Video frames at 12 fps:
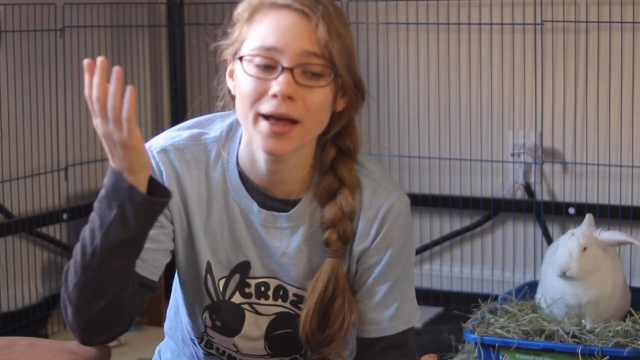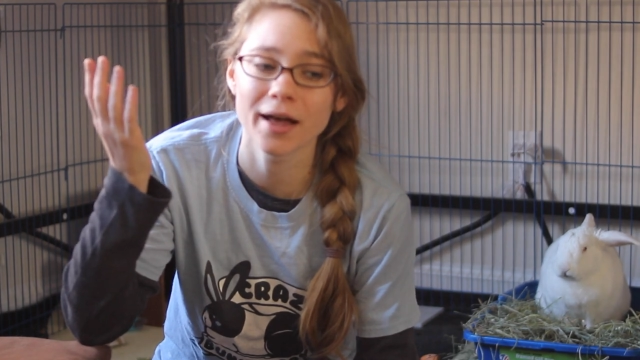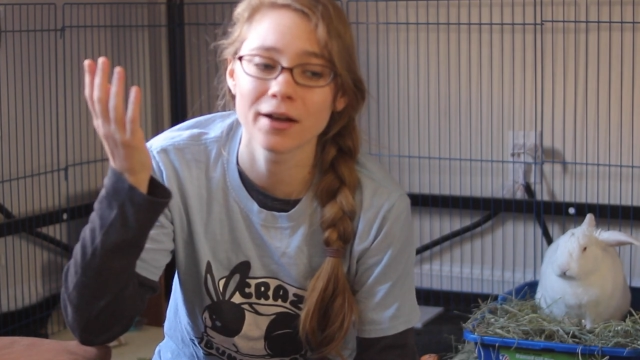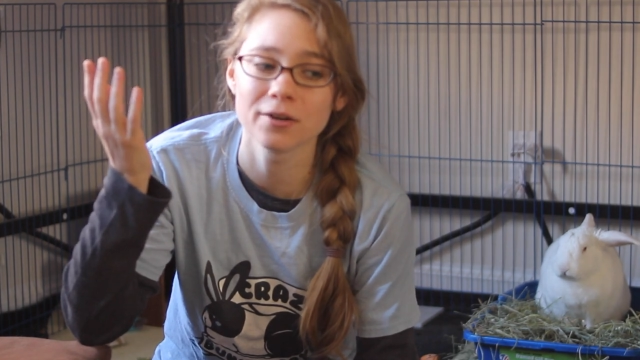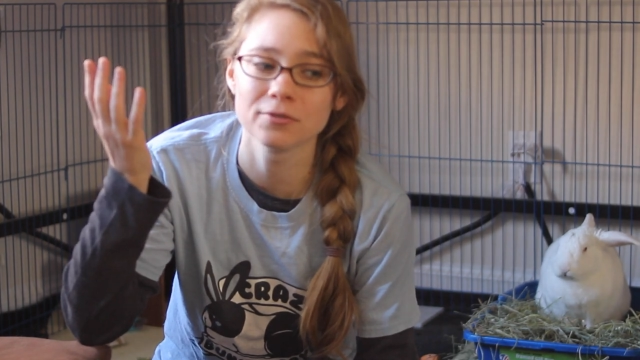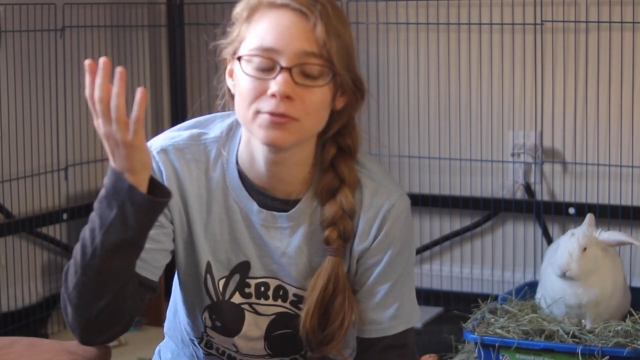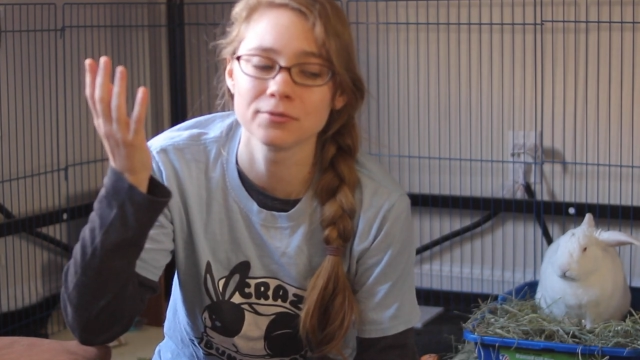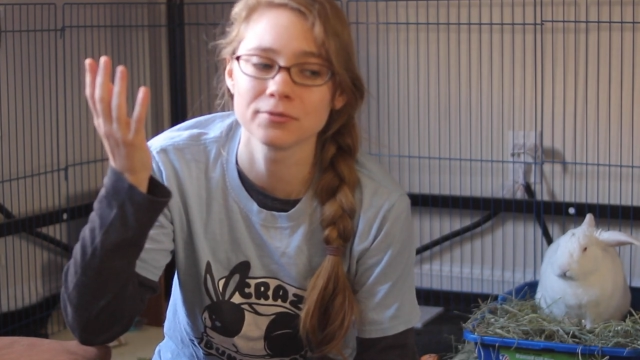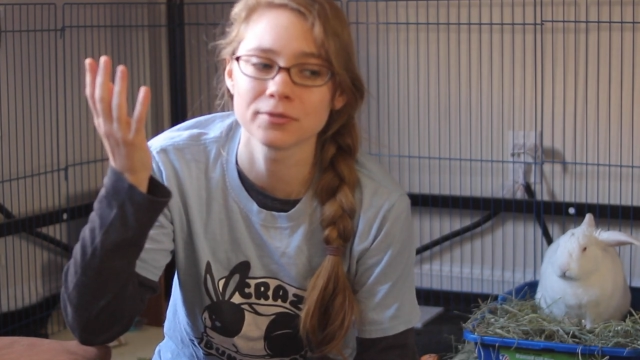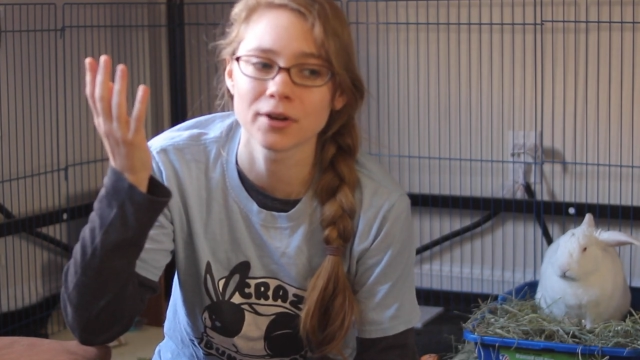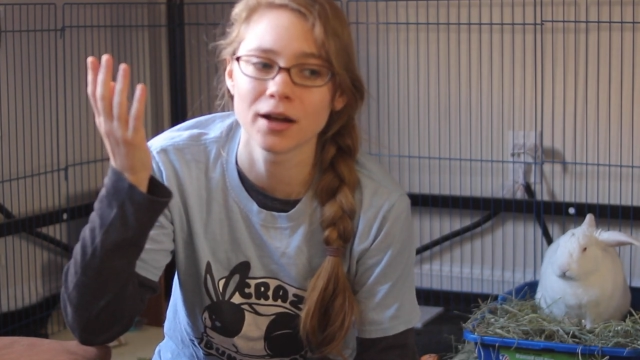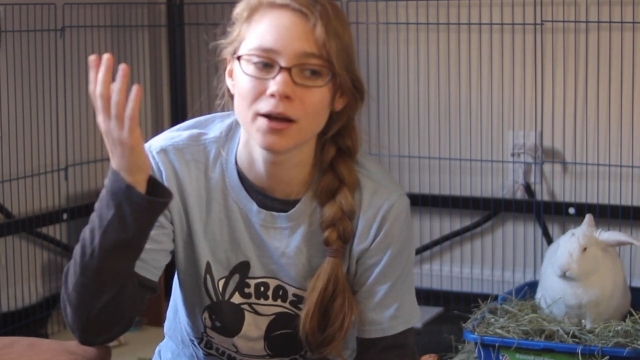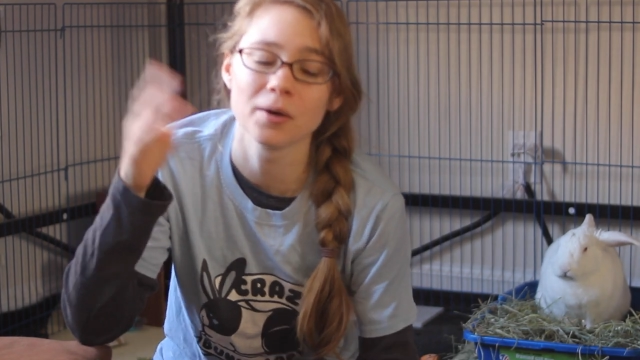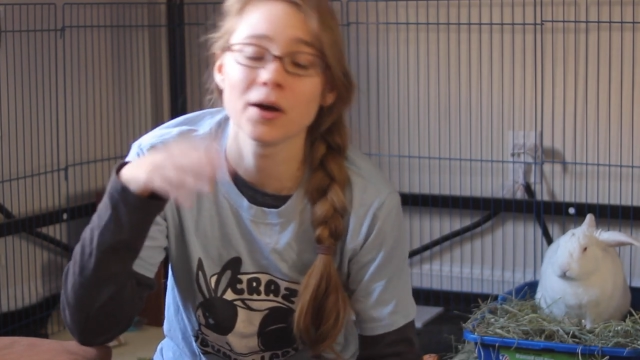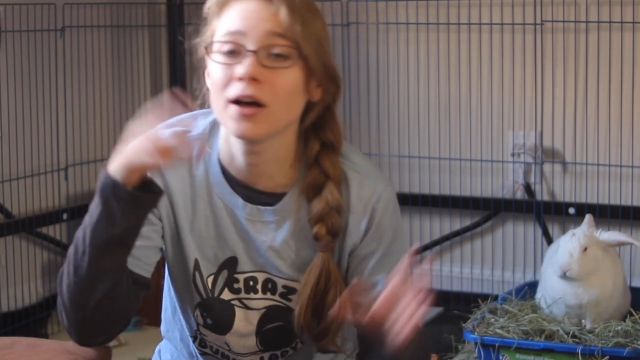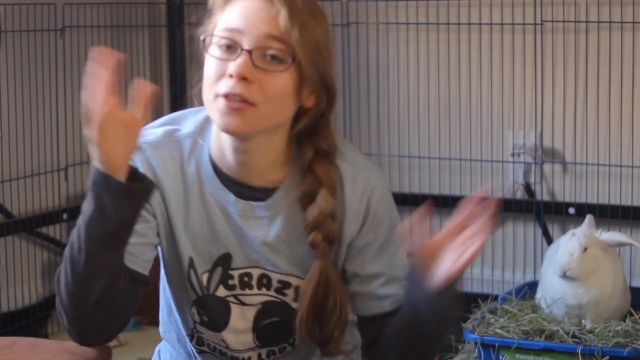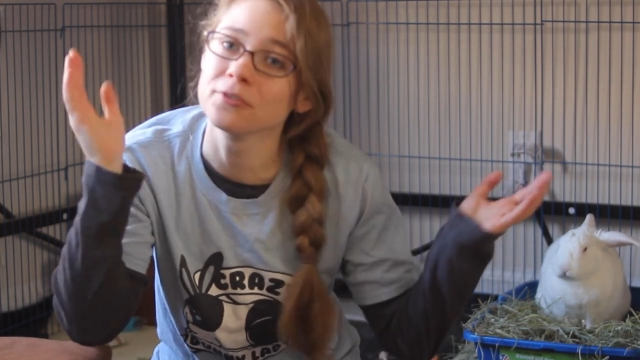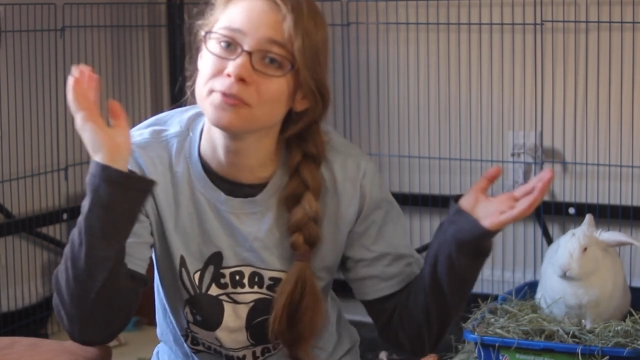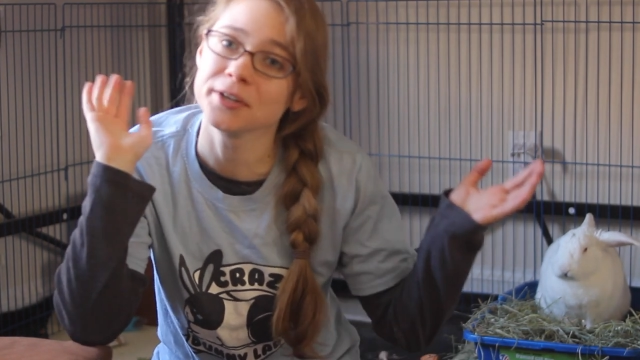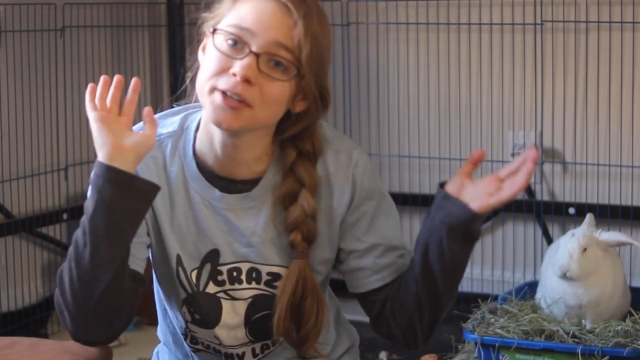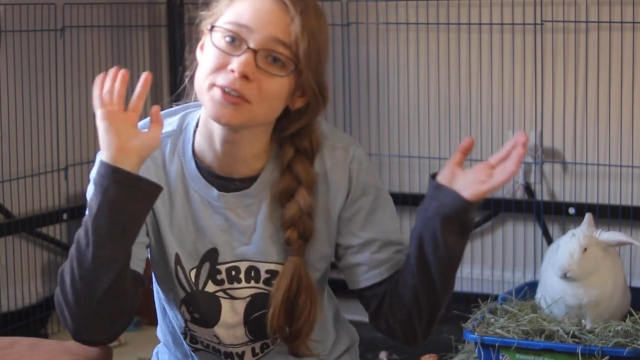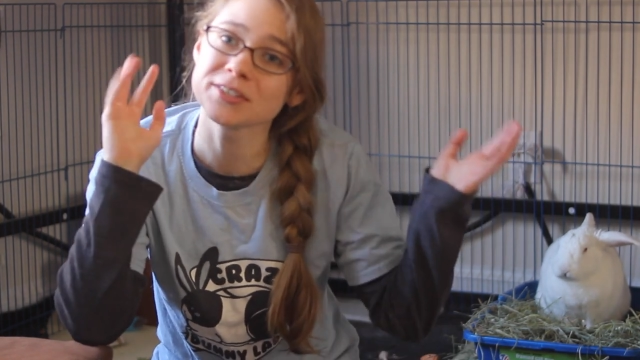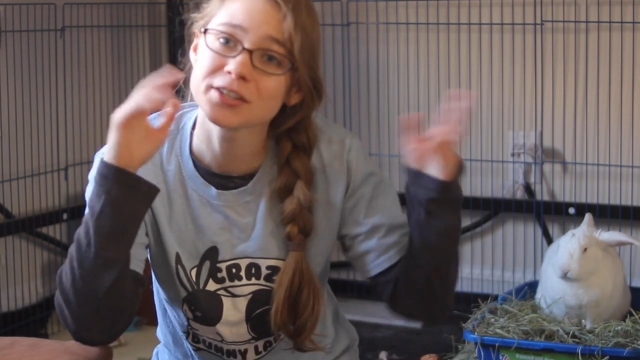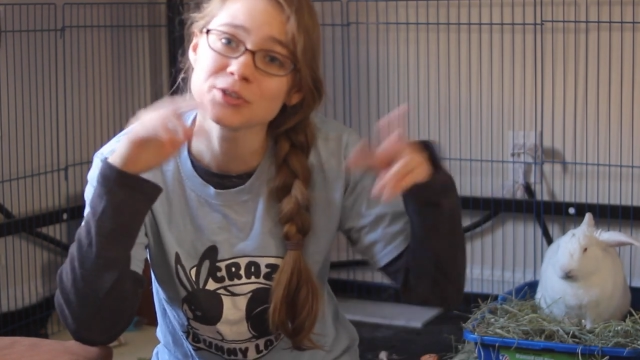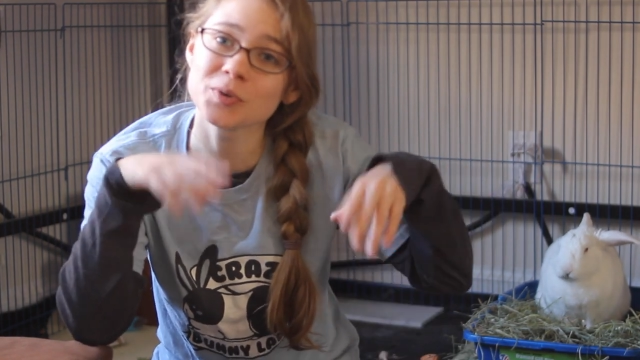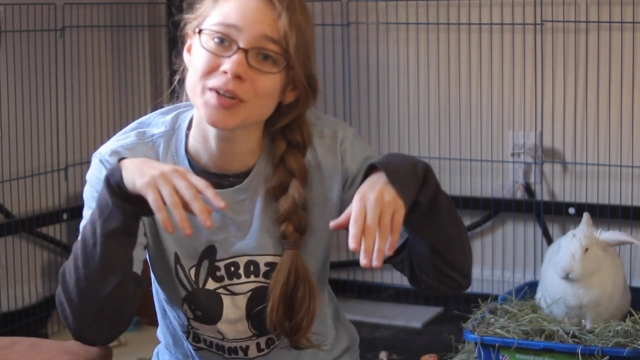have other videos that